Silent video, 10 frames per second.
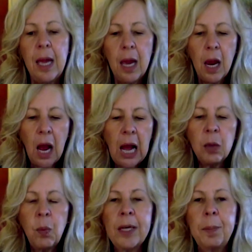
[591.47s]
I
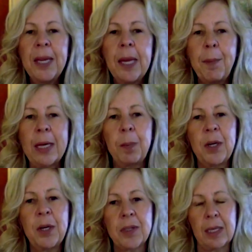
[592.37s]
want to be a better
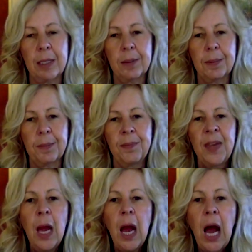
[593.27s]
person.
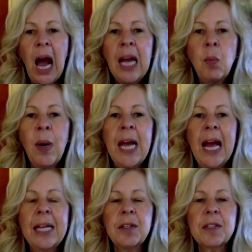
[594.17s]
Mm. I want to
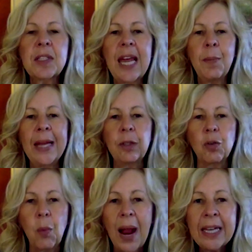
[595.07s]
understand my
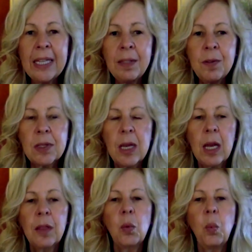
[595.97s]
dragons,
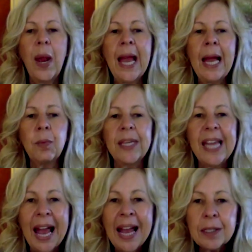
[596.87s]
the way I
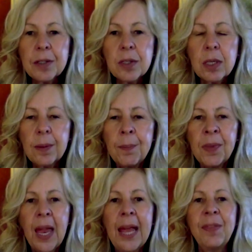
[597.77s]
react,
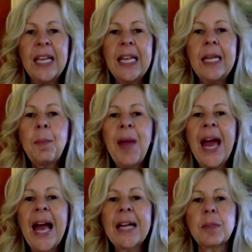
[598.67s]
and the
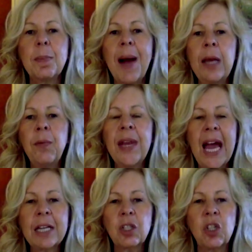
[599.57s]
impact my
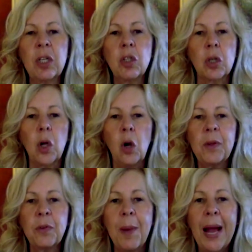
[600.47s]
reaction to cope
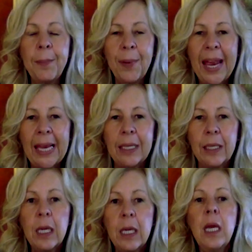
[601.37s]
with my
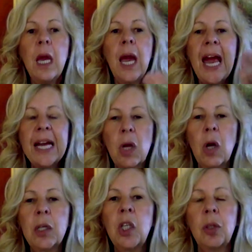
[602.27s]
pain has
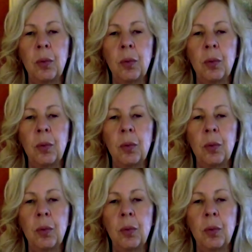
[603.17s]
on you.